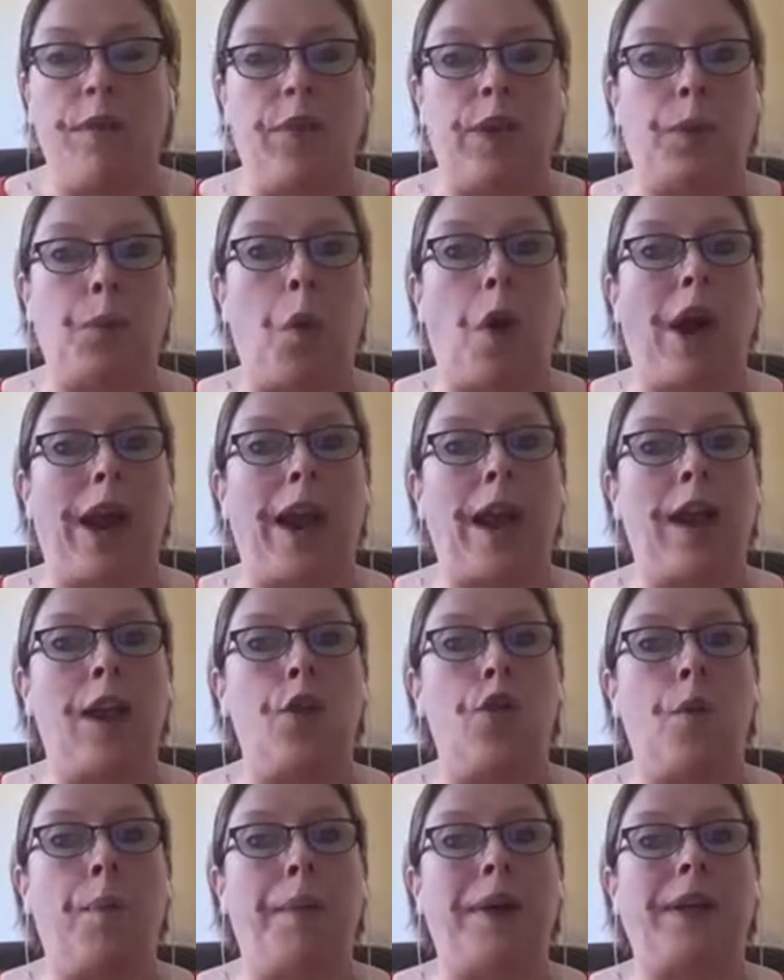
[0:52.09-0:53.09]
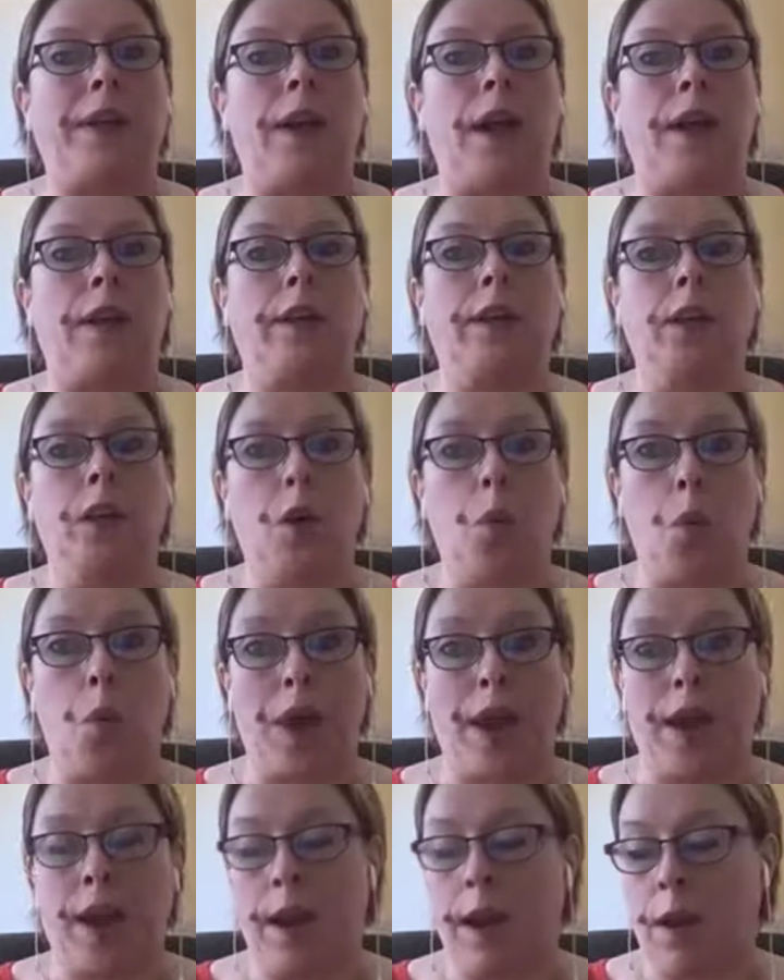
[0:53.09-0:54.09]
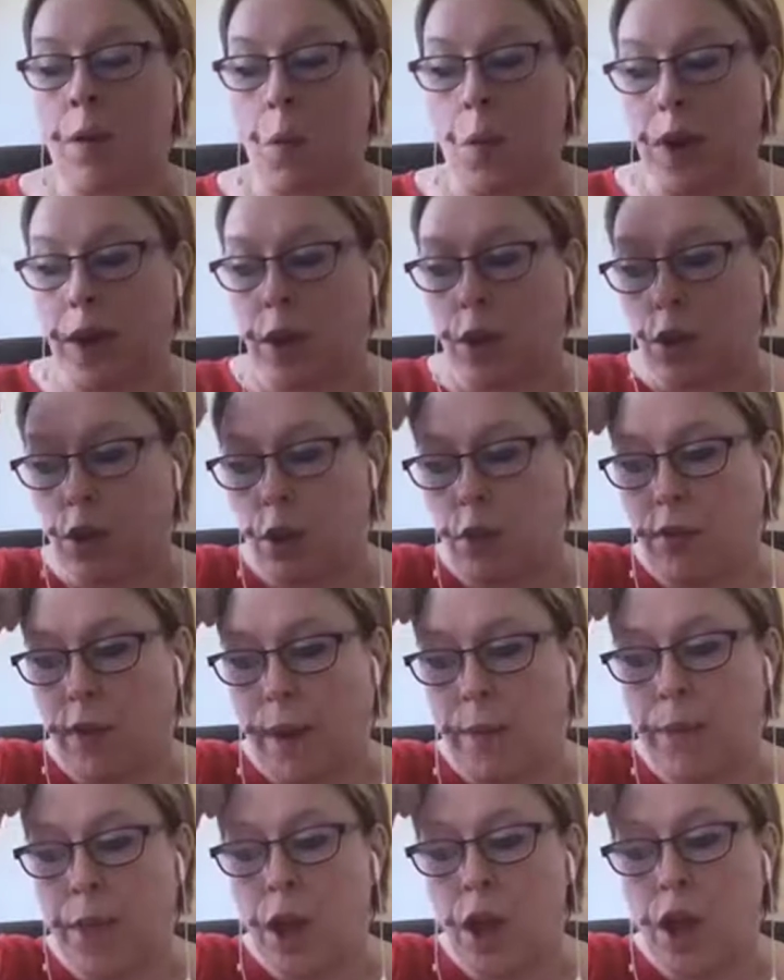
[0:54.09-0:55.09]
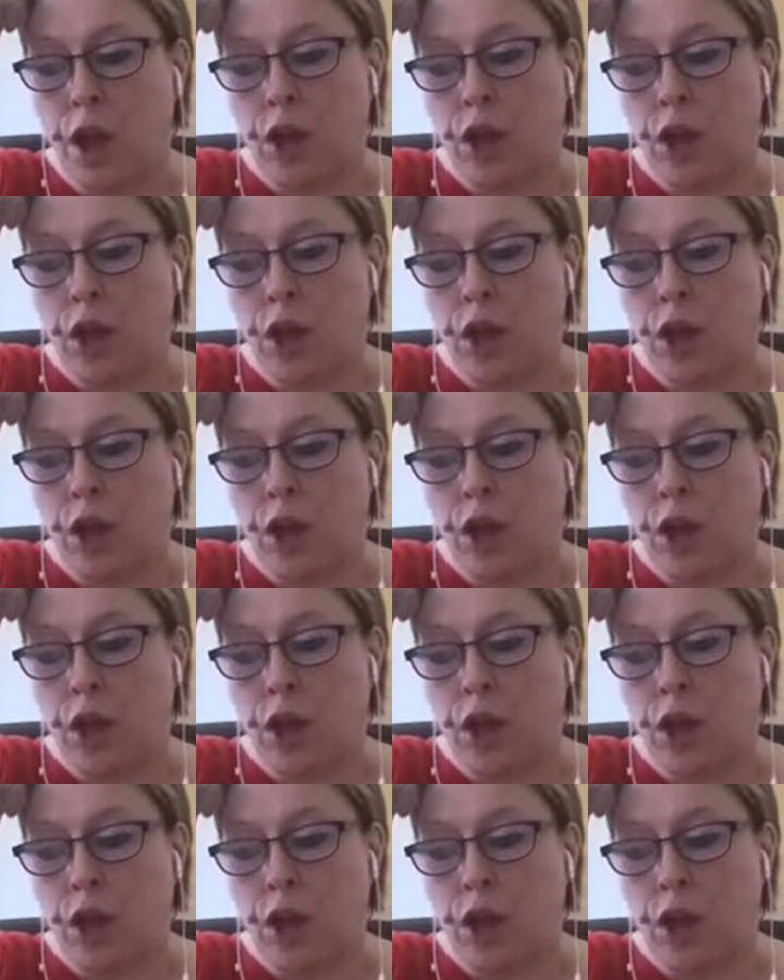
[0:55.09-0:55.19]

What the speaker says: of this working in your business, we can do that.